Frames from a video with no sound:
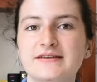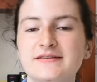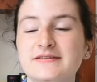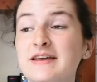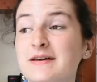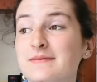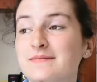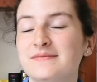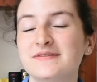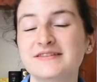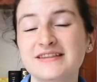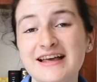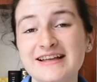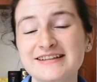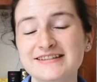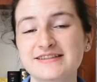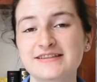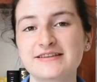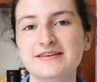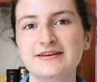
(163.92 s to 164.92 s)
Yeah, so
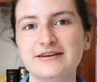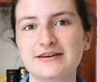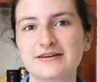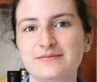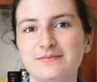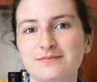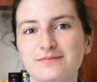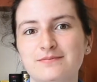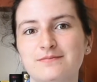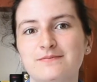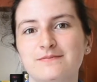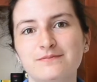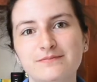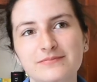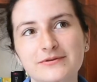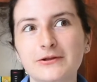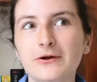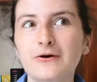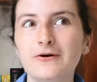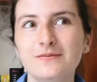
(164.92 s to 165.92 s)
that's the
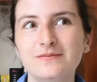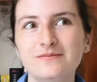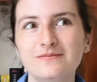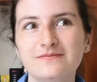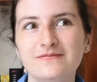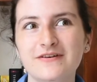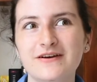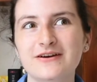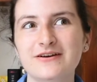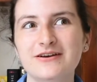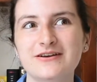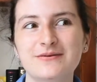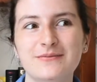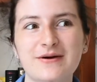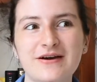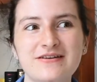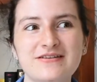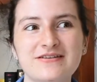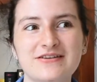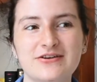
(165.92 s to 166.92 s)
plot varying
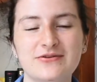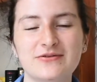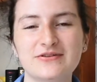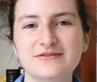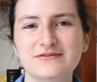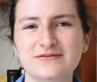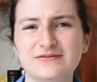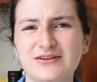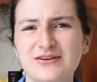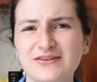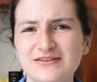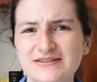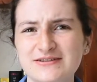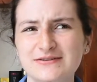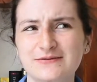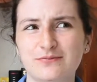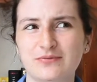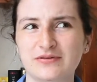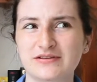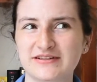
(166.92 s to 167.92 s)
about. You know, it's lots
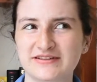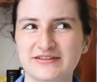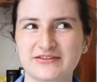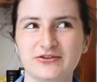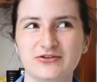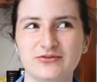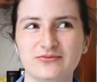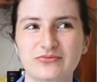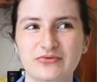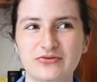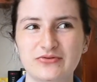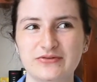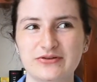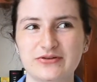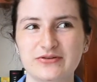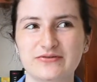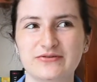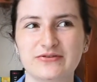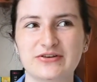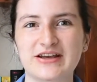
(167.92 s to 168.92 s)
of political
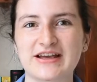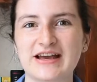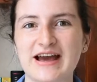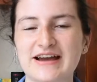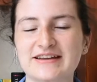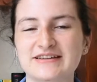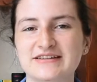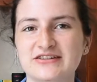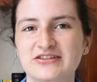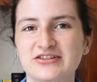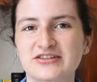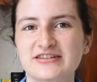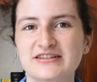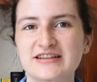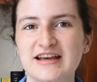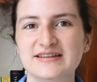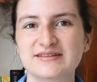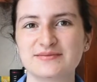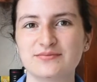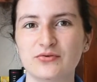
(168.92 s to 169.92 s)
manoeuvring, and it just
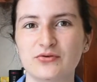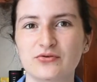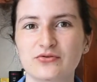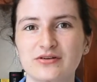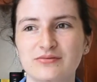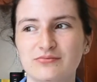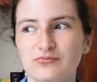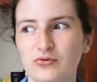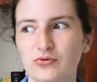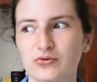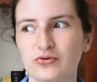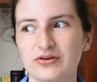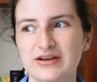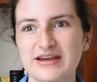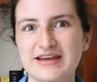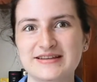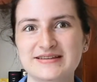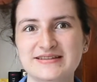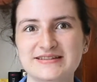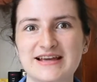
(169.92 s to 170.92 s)
gets more and more
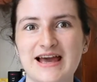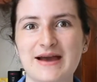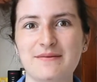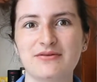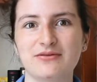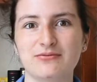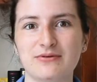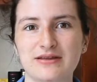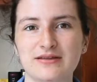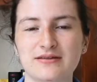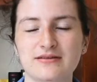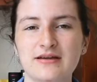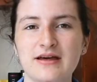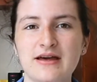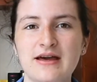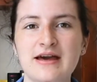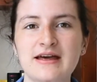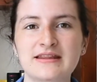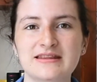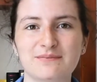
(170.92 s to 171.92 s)
in-depth with
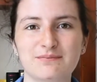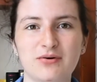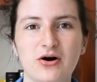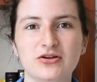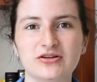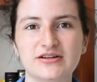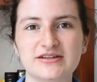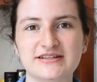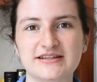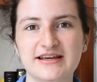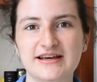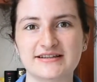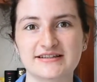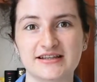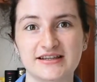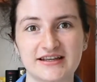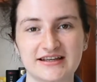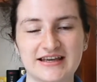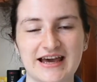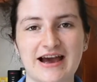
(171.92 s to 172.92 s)
the politics
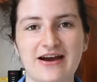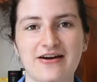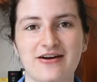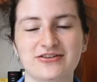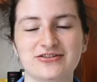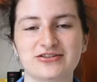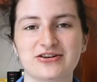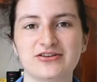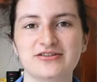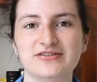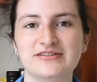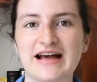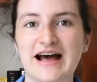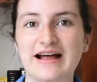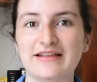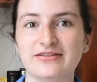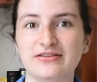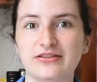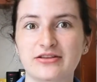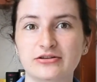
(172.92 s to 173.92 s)
and the characters
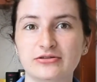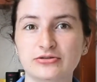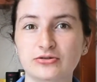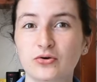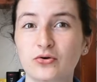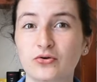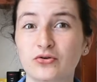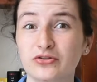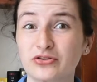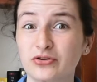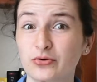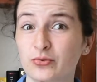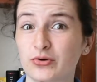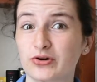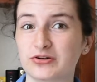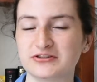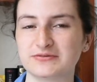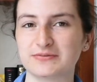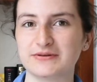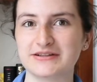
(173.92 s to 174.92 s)
and the lore and the
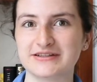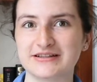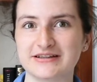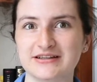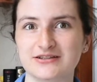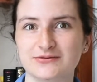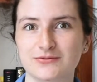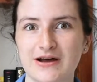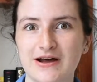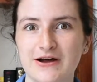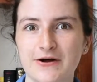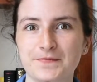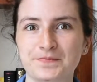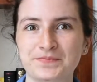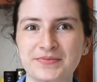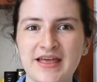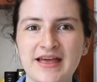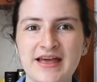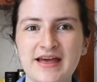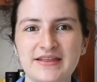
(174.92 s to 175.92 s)
world-building as well.
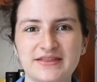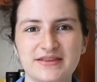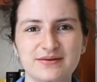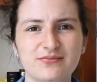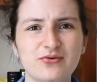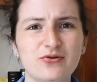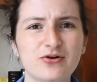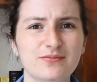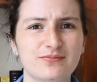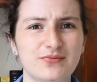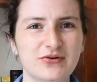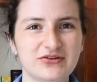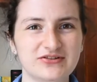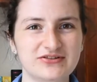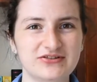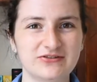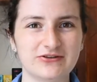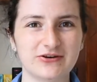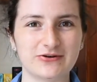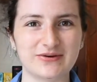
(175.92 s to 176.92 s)
The more
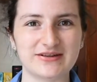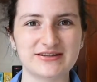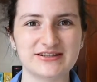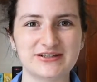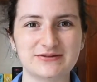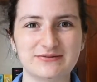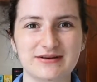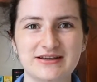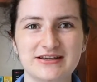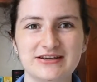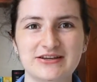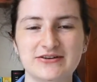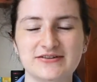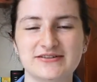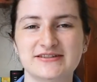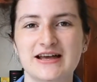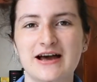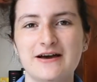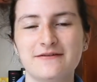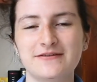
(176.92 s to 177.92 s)
books you go into it, you know,
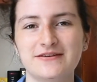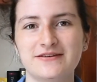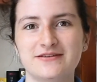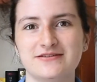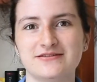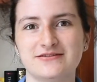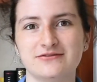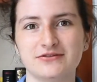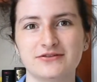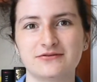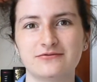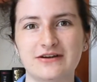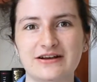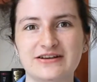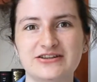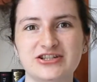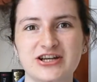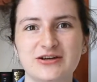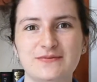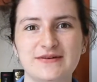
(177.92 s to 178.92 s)
Safi and Isolt's
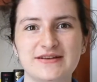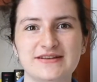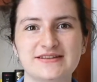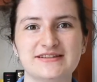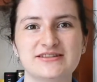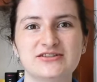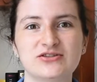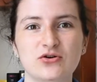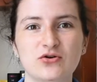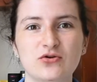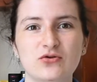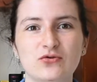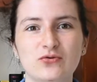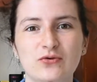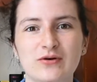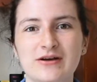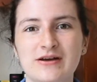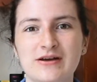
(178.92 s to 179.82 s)
friendship is so